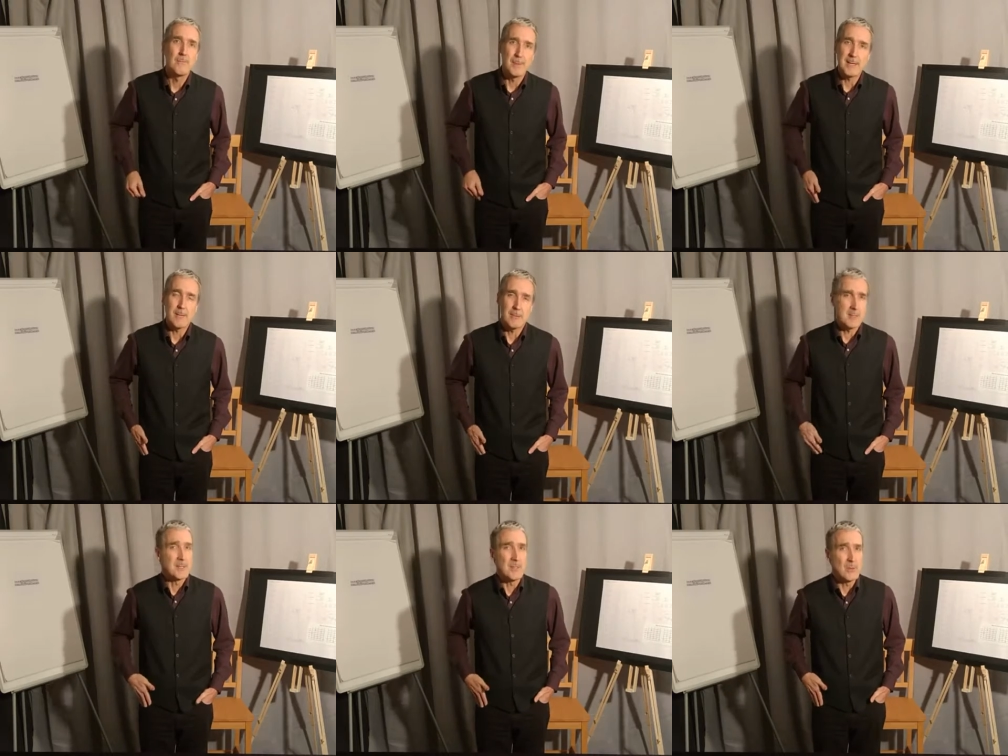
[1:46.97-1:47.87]
be able
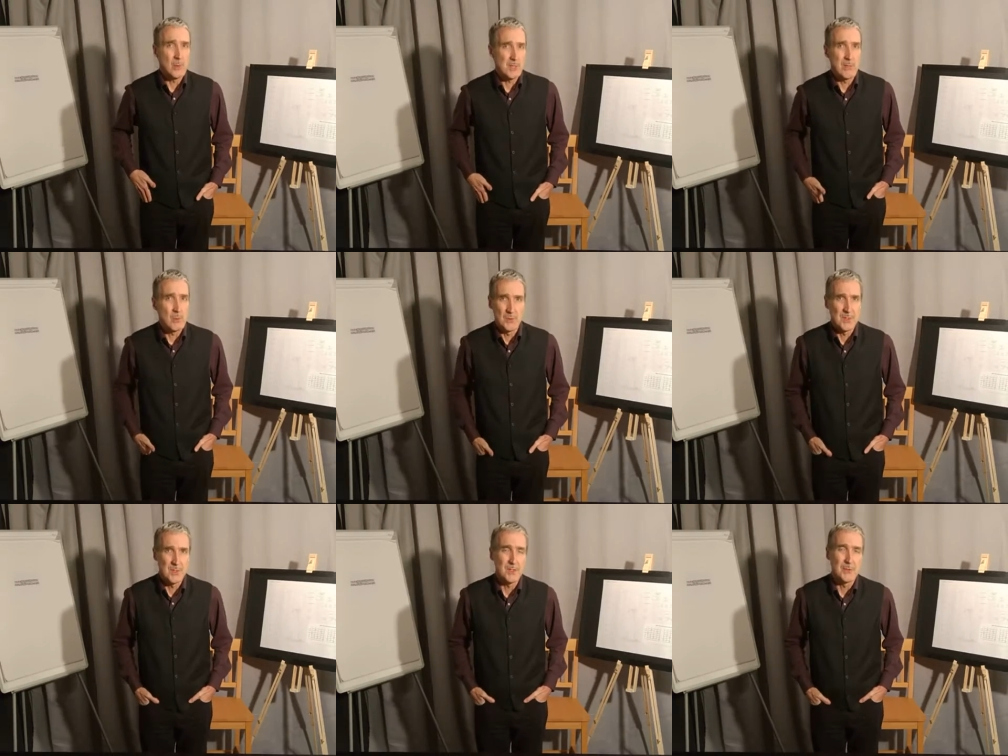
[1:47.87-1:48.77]
to do what I want
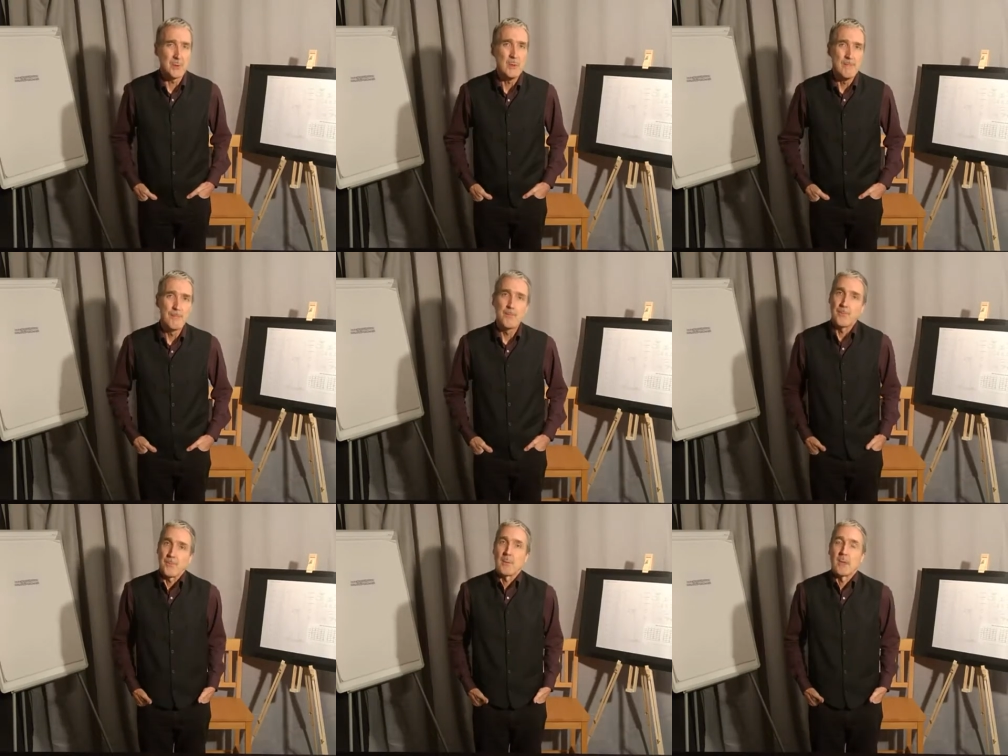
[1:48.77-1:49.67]
to do.
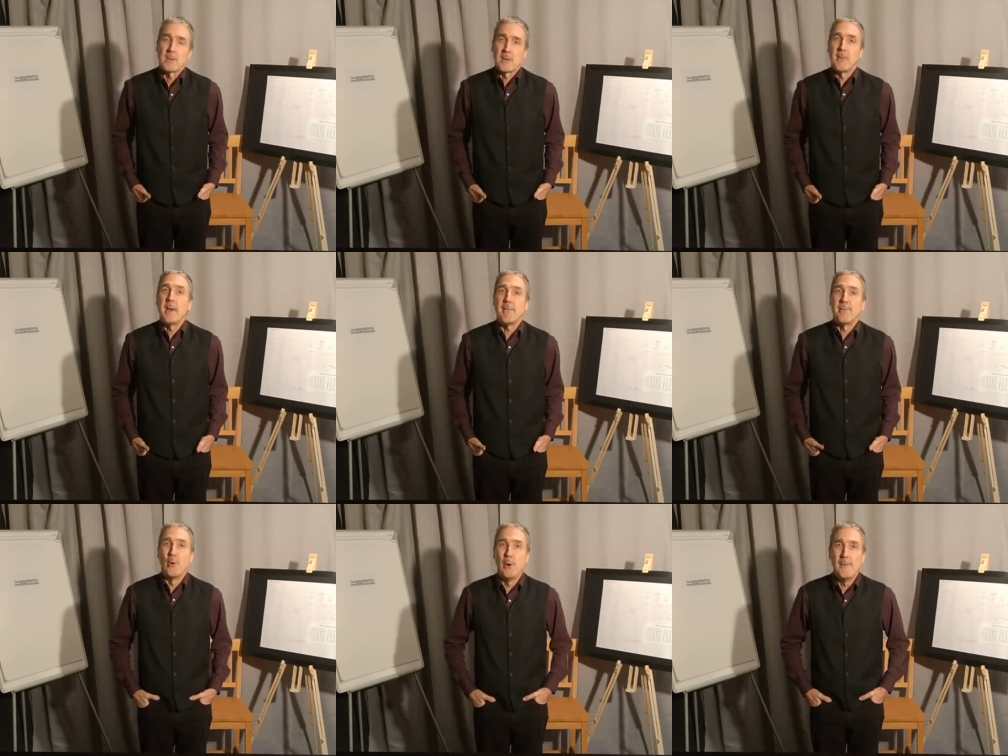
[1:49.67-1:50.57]
So
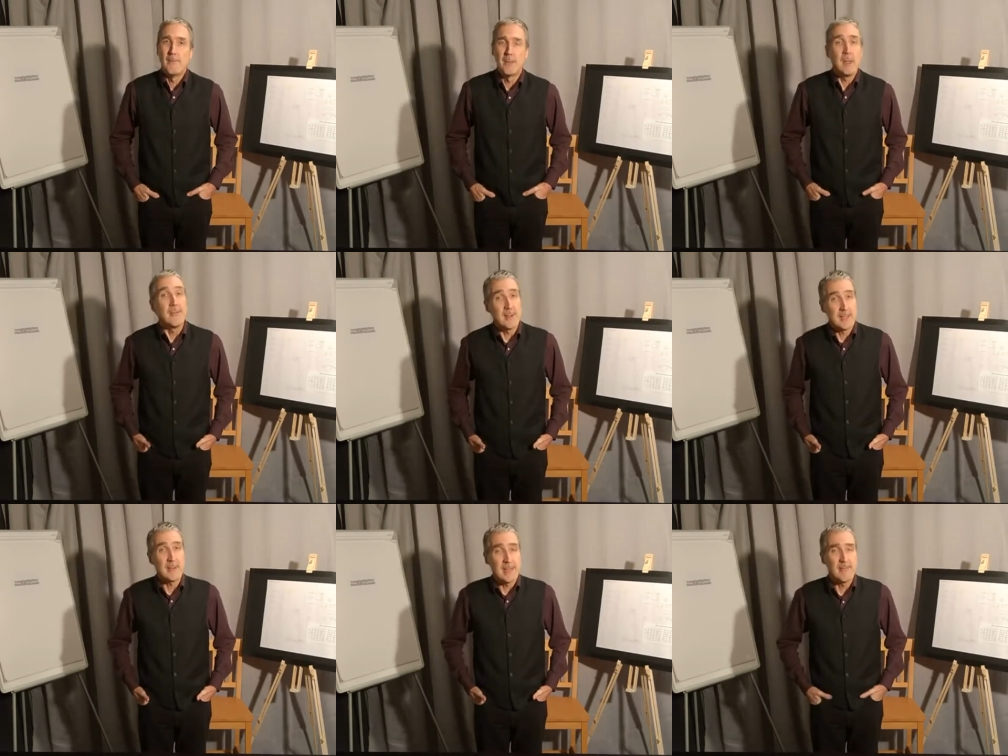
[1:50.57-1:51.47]
therefore, if I
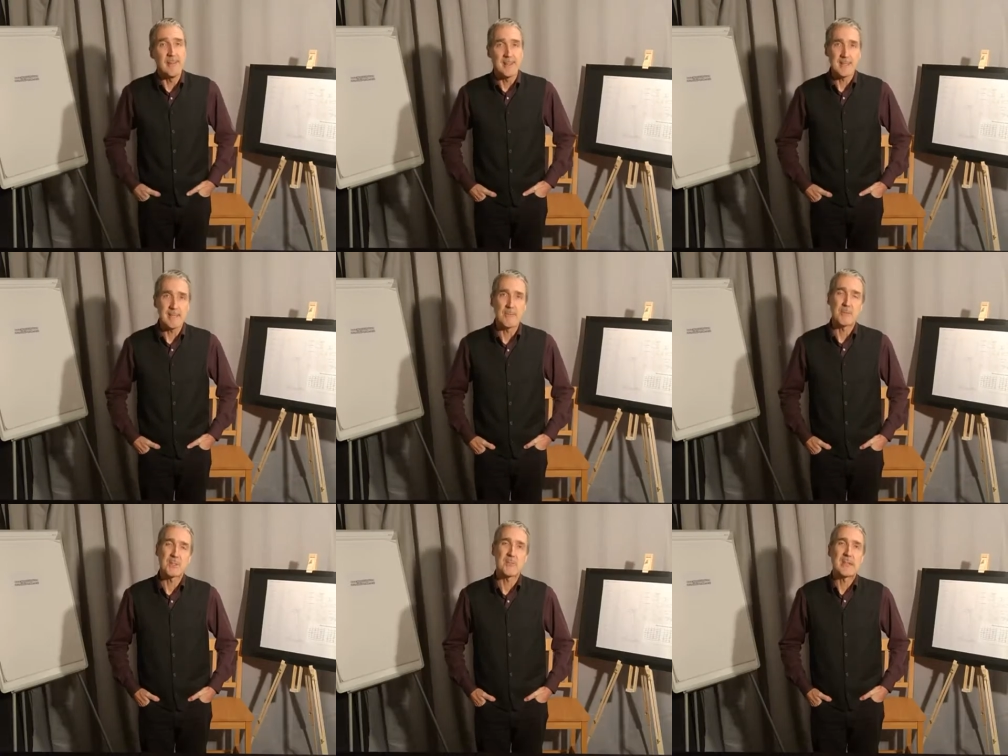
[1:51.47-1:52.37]
don't get funding from
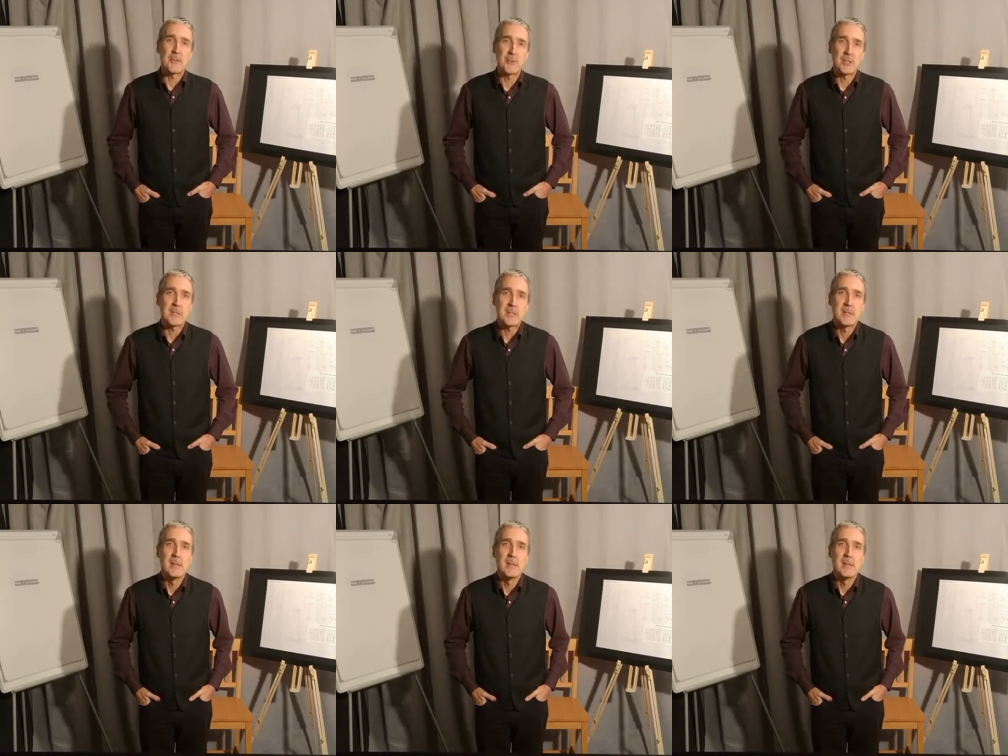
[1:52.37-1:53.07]
strangers,